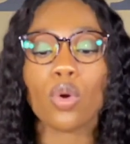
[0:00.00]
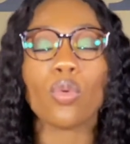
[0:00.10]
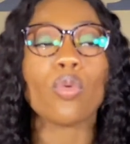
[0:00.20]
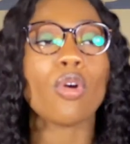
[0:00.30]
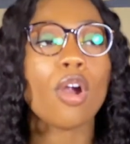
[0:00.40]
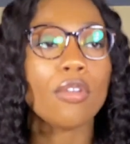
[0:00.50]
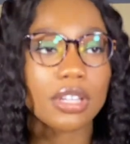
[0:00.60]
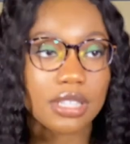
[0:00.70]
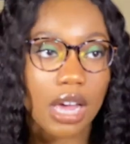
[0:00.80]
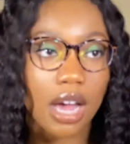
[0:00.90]

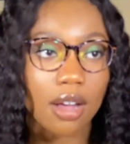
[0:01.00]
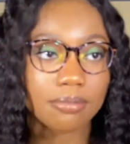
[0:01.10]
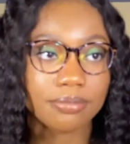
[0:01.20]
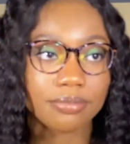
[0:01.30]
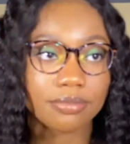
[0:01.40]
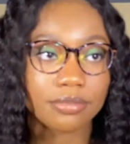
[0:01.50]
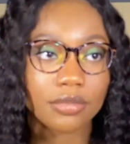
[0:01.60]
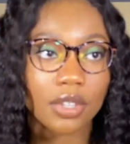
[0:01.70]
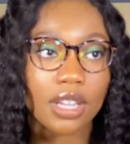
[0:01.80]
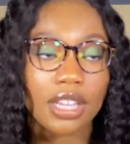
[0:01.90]
Rona time.
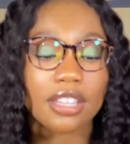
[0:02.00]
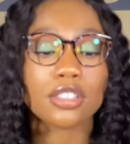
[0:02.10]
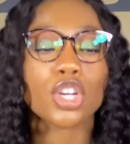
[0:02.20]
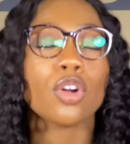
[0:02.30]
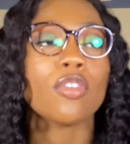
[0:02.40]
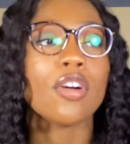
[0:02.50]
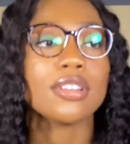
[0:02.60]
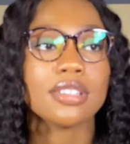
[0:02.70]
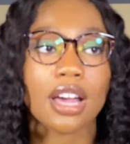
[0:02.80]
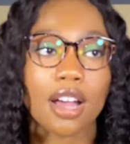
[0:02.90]
It's Corona
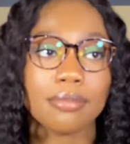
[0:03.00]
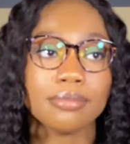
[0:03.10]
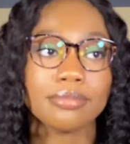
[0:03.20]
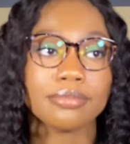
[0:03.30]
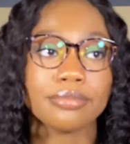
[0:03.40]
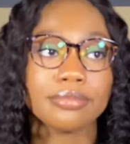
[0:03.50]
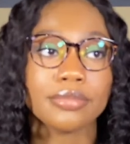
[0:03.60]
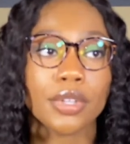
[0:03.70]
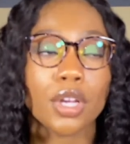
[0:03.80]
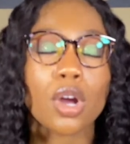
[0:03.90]
time.
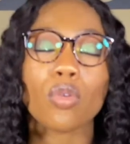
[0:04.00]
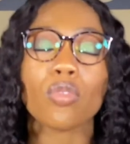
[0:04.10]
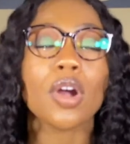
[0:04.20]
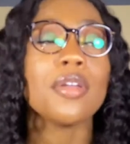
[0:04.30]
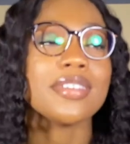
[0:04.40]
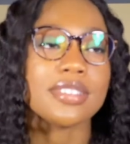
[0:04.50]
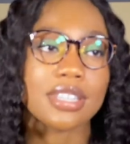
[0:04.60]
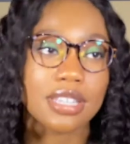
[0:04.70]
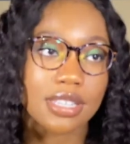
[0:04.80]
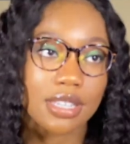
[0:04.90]
Rona
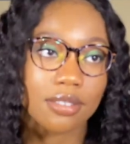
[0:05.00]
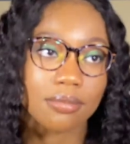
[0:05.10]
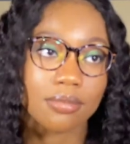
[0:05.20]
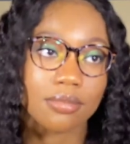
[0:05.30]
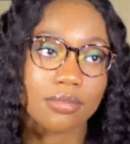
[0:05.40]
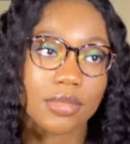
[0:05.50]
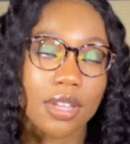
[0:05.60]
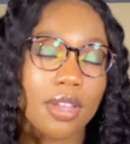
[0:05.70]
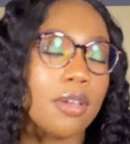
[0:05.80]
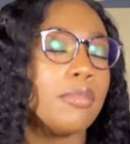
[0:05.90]
season.
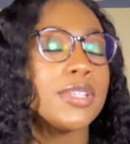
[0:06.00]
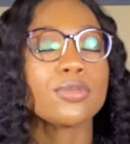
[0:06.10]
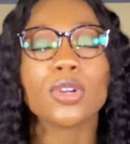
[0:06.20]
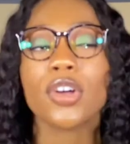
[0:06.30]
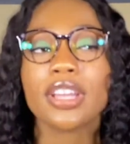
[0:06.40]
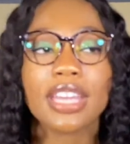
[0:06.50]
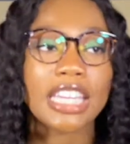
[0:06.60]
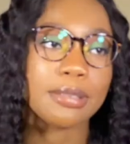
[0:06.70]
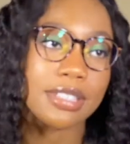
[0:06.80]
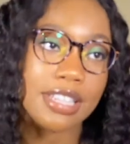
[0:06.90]
Miss Rona
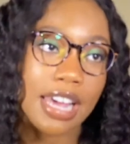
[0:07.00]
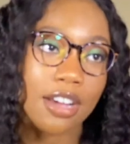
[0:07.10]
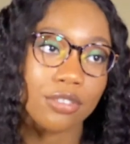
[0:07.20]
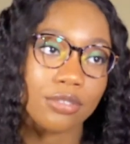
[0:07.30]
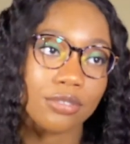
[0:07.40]
came to town.